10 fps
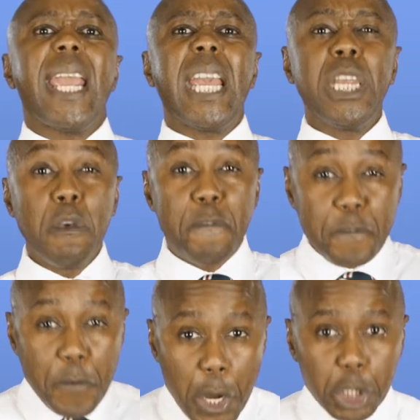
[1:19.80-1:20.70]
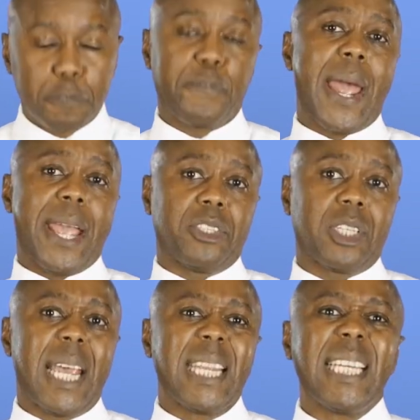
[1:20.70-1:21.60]
In the first phase,
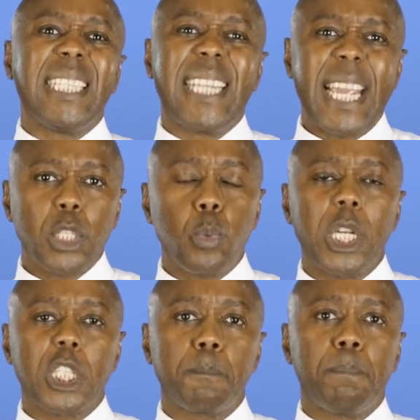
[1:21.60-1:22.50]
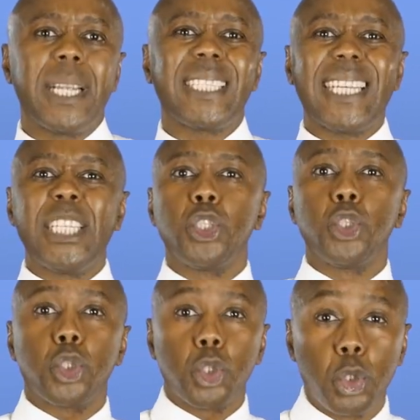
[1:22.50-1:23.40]
the debt was split into
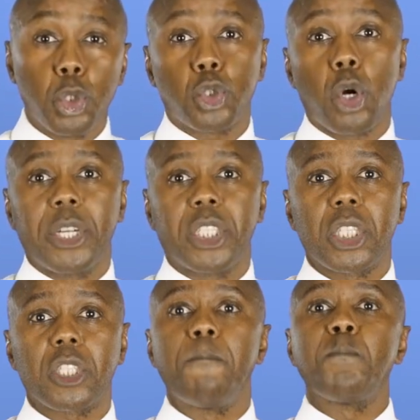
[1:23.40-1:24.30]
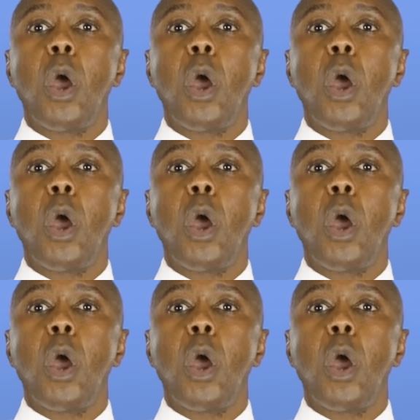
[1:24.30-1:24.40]
2 tranches